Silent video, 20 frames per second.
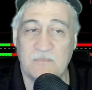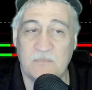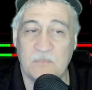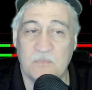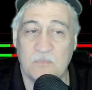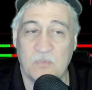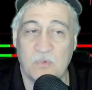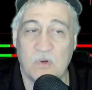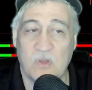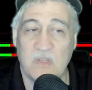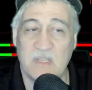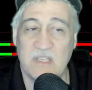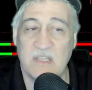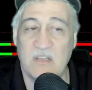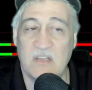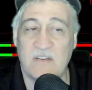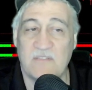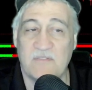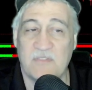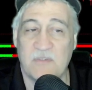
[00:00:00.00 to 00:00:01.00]
We're only
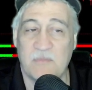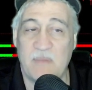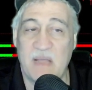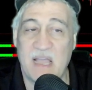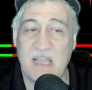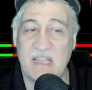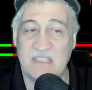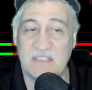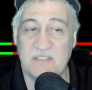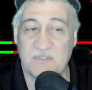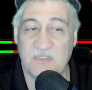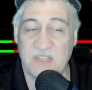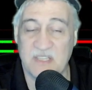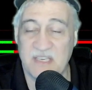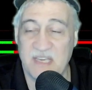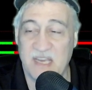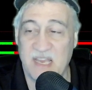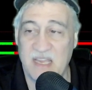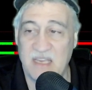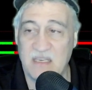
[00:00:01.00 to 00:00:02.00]
looking for buys for the
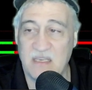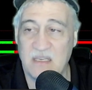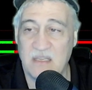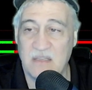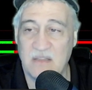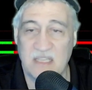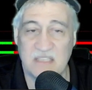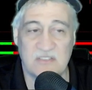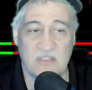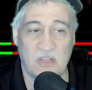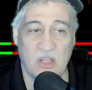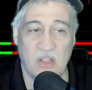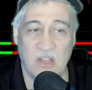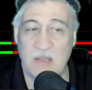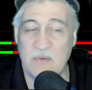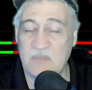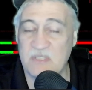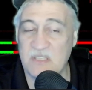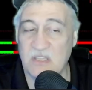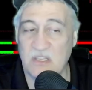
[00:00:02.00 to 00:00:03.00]
day. That's all I
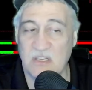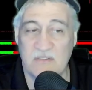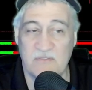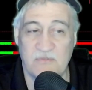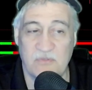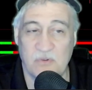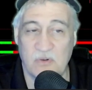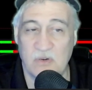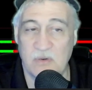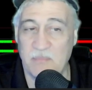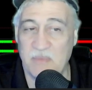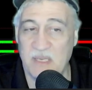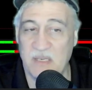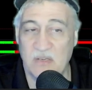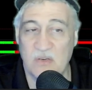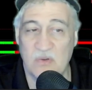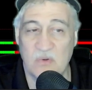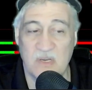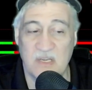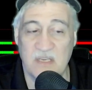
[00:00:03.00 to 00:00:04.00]
was looking for in
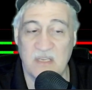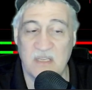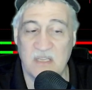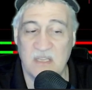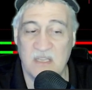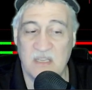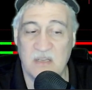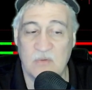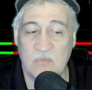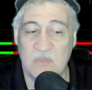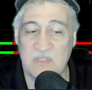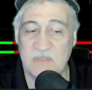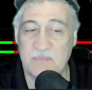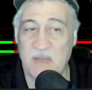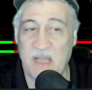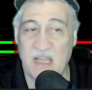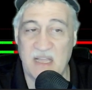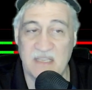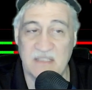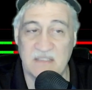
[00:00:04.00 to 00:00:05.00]
Bitcoin, was
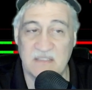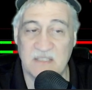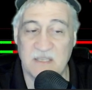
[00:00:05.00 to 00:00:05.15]
buys.